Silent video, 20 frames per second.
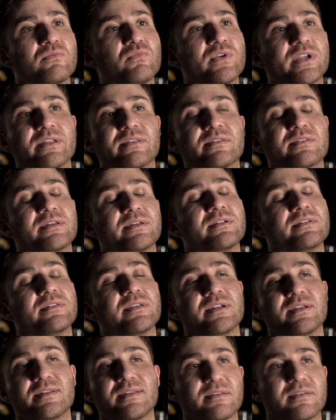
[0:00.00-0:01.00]
We can send it to
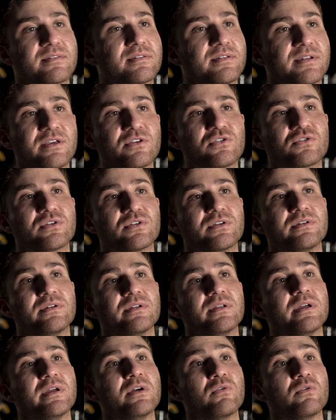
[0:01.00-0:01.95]
any destination.